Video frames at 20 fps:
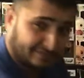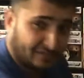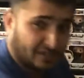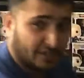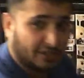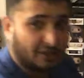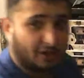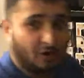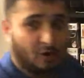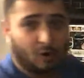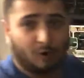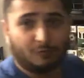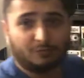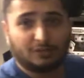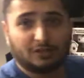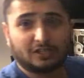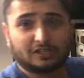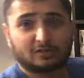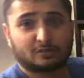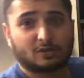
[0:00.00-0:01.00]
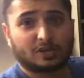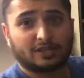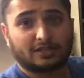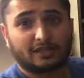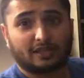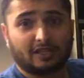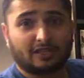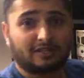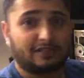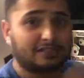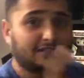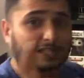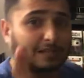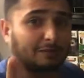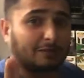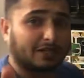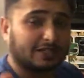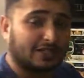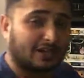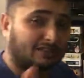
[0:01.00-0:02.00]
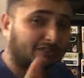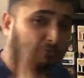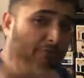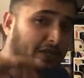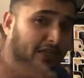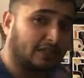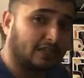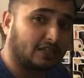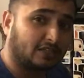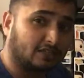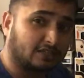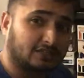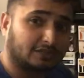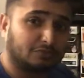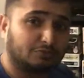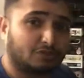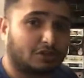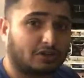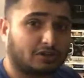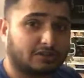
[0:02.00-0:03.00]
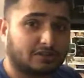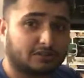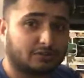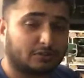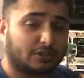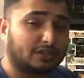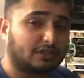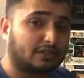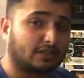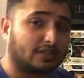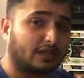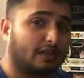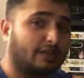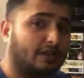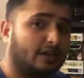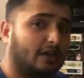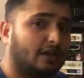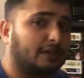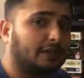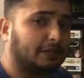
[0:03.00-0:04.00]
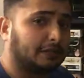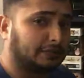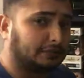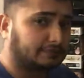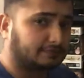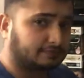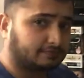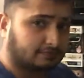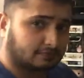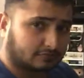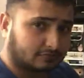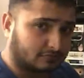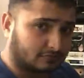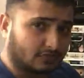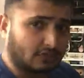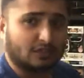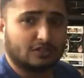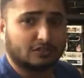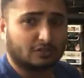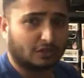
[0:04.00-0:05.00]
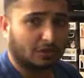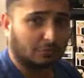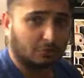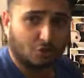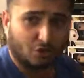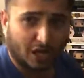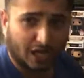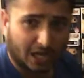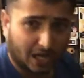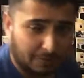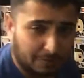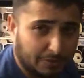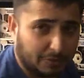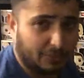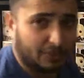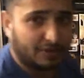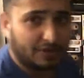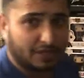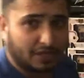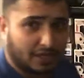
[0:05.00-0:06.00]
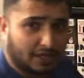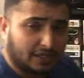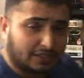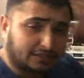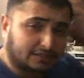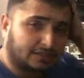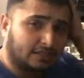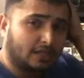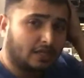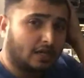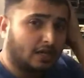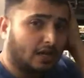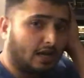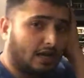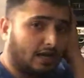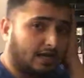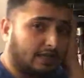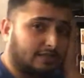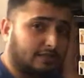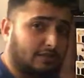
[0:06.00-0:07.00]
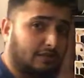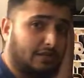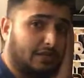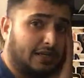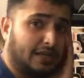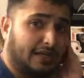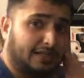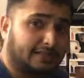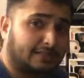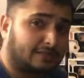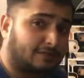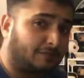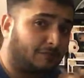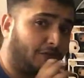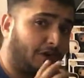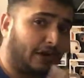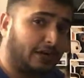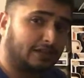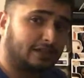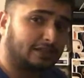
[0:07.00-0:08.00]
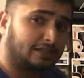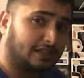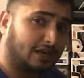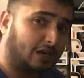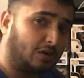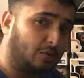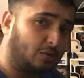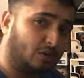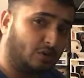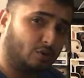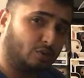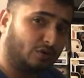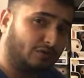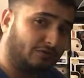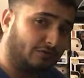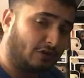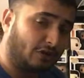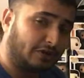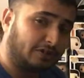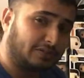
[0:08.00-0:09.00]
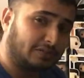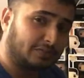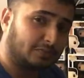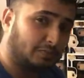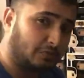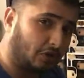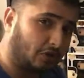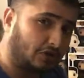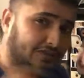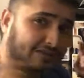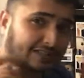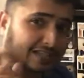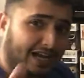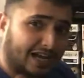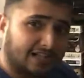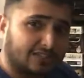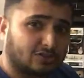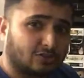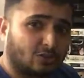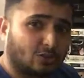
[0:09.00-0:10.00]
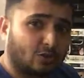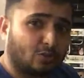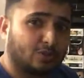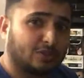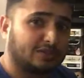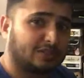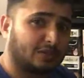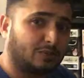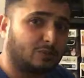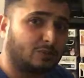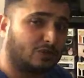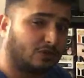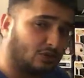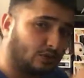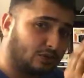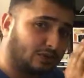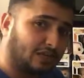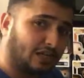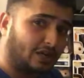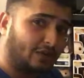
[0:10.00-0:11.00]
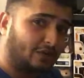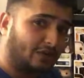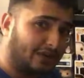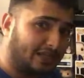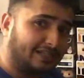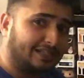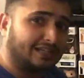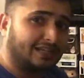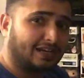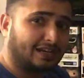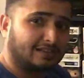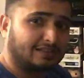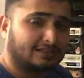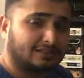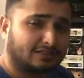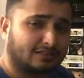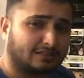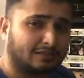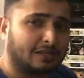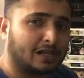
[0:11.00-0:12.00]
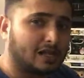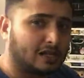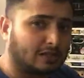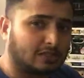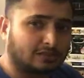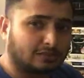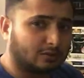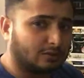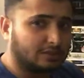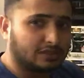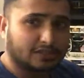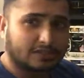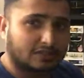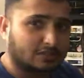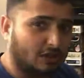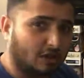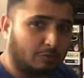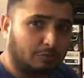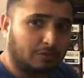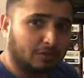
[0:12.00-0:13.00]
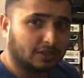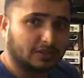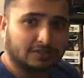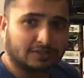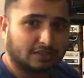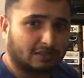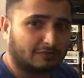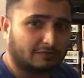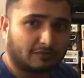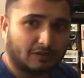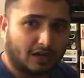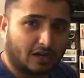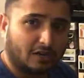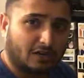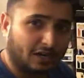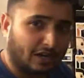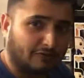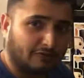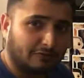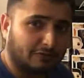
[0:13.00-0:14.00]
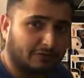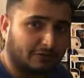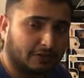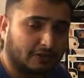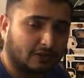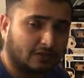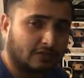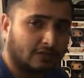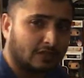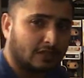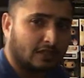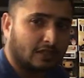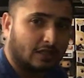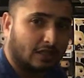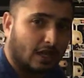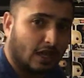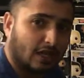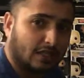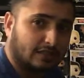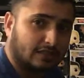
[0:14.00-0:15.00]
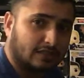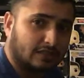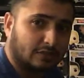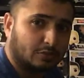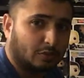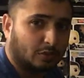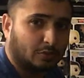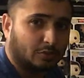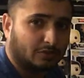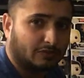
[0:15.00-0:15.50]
you know, hopefully it's worth it. This time I didn't have to pay any custom charges or anything like that, so I'm quite happy with that. So let's find out what we've got in this box. As always, I won't look directly at it. We'll just start pulling stuff out and have a feel and see what